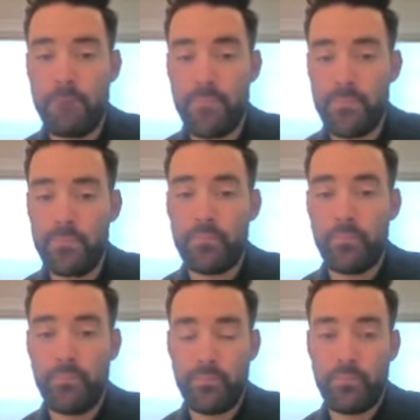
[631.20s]

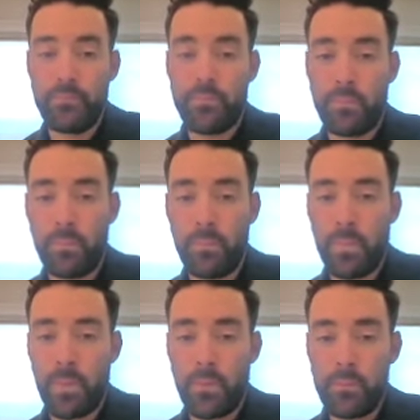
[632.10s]

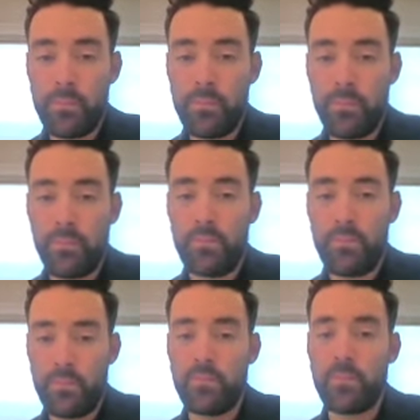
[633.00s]

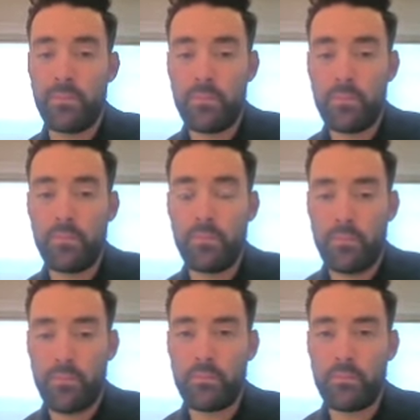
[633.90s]
(not speaking)